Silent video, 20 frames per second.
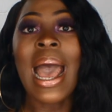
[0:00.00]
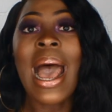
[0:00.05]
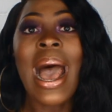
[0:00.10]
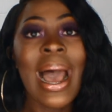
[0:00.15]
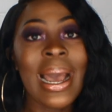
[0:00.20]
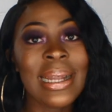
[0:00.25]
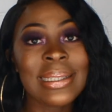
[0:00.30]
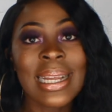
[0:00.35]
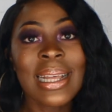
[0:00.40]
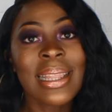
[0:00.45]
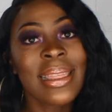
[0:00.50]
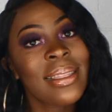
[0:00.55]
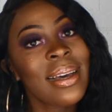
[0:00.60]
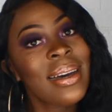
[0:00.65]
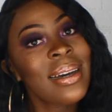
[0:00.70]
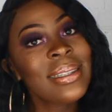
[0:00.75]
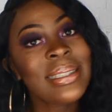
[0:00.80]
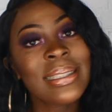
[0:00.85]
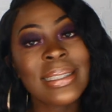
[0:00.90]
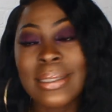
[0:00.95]
and I
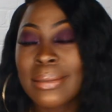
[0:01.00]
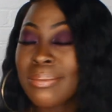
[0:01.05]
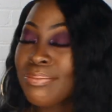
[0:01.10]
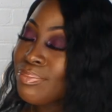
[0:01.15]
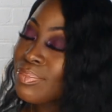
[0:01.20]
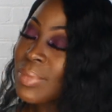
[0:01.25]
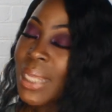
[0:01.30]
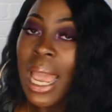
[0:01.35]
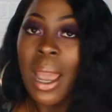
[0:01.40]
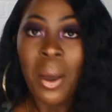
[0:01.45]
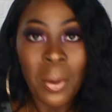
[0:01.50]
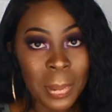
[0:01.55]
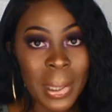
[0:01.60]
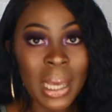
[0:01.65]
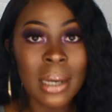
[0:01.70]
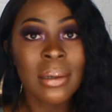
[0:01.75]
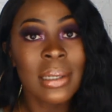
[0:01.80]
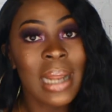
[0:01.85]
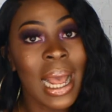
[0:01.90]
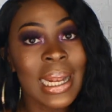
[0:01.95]
thought it would be a
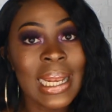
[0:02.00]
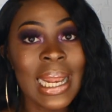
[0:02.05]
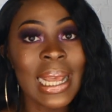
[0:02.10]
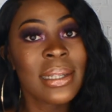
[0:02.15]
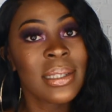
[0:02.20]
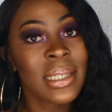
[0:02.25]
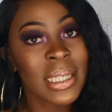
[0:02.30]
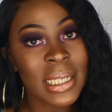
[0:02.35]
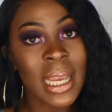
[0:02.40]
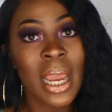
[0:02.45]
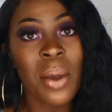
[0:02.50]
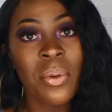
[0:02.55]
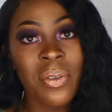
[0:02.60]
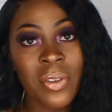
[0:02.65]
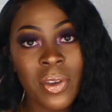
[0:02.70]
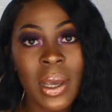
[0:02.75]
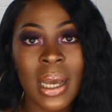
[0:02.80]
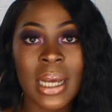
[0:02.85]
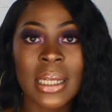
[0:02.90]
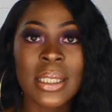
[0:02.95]
good idea to share with
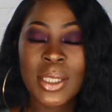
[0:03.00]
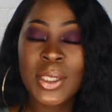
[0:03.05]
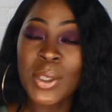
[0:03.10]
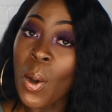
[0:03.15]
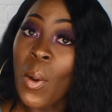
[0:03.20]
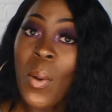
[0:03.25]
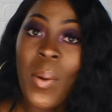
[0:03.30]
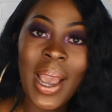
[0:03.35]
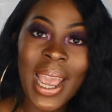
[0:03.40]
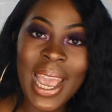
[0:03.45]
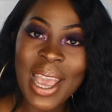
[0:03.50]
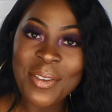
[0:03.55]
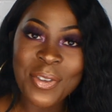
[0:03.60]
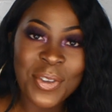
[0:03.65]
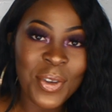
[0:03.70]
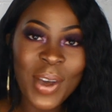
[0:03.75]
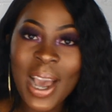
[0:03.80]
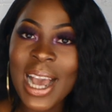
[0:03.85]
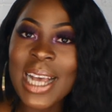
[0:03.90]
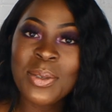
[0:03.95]
you guys. So if
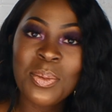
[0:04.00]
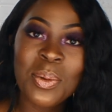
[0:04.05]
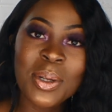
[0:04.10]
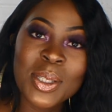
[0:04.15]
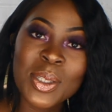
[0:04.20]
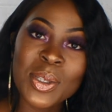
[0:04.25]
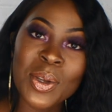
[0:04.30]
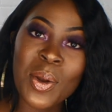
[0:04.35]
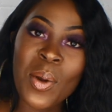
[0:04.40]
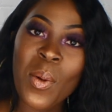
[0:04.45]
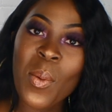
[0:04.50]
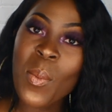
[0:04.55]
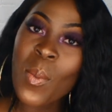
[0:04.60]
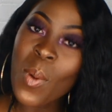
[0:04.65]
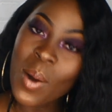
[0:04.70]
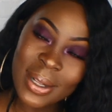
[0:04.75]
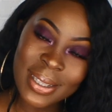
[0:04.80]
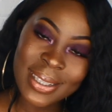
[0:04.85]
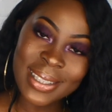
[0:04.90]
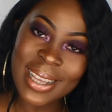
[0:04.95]
you guys want to know
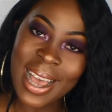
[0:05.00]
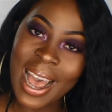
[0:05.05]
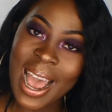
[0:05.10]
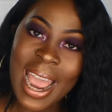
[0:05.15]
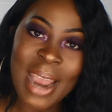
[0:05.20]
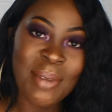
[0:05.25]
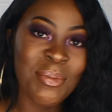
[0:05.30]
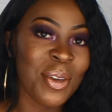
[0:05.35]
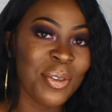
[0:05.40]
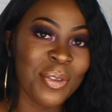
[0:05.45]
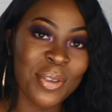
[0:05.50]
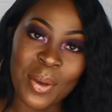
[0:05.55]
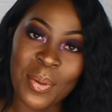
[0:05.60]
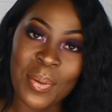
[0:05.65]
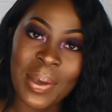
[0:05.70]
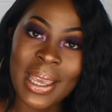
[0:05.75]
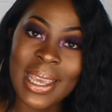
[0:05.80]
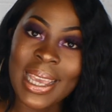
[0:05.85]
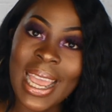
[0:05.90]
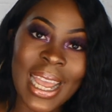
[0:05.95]
what I'm
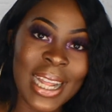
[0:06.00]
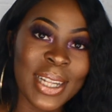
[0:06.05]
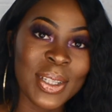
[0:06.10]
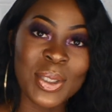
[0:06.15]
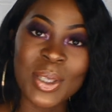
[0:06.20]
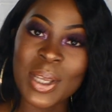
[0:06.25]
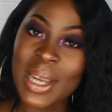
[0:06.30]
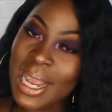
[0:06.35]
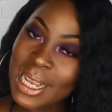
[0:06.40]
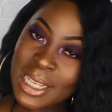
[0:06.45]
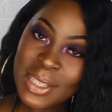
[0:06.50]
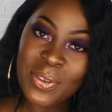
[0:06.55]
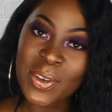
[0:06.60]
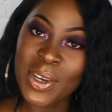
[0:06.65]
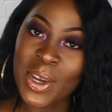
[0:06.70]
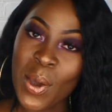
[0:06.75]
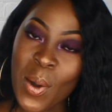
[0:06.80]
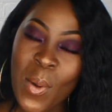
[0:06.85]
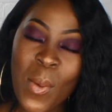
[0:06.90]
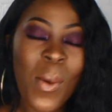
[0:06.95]
reviewing in today's
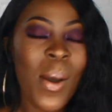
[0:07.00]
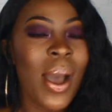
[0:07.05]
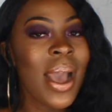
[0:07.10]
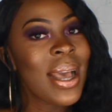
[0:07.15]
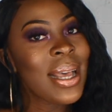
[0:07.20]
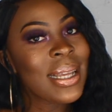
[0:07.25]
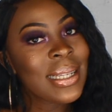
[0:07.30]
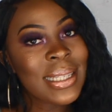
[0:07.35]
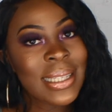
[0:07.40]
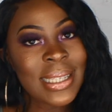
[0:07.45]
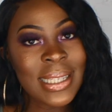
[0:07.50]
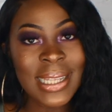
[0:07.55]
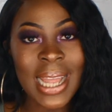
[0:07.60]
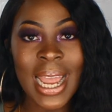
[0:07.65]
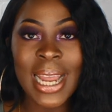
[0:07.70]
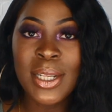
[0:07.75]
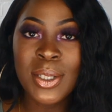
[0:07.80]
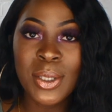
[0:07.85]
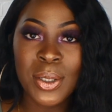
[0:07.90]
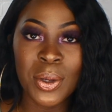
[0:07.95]
video,
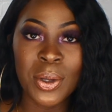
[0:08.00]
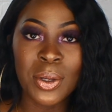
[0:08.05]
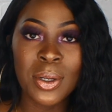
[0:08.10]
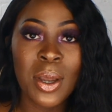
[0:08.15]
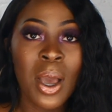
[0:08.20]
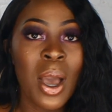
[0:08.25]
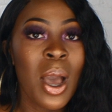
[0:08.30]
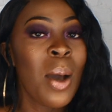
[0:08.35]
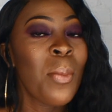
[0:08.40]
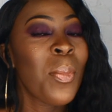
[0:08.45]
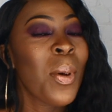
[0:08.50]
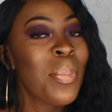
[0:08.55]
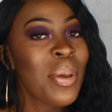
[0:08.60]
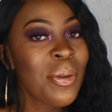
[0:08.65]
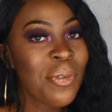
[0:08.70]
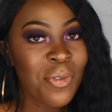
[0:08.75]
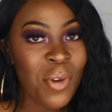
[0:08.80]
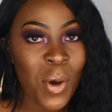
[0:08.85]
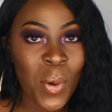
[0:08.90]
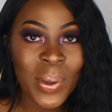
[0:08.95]
stay tuned. But
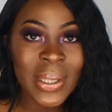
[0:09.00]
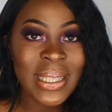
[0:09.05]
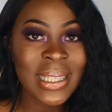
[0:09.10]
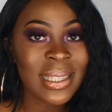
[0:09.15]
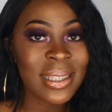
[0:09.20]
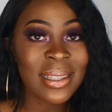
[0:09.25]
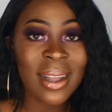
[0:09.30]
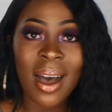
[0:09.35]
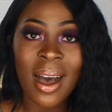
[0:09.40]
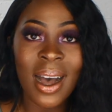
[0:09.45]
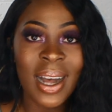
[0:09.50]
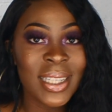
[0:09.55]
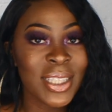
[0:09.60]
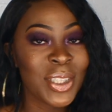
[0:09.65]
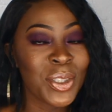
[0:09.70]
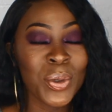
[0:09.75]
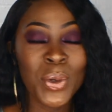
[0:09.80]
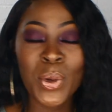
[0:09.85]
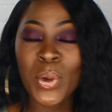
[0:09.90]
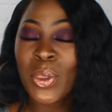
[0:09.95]
before we
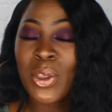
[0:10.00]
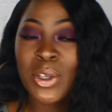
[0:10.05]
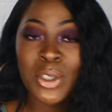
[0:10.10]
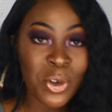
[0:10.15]
start, you know the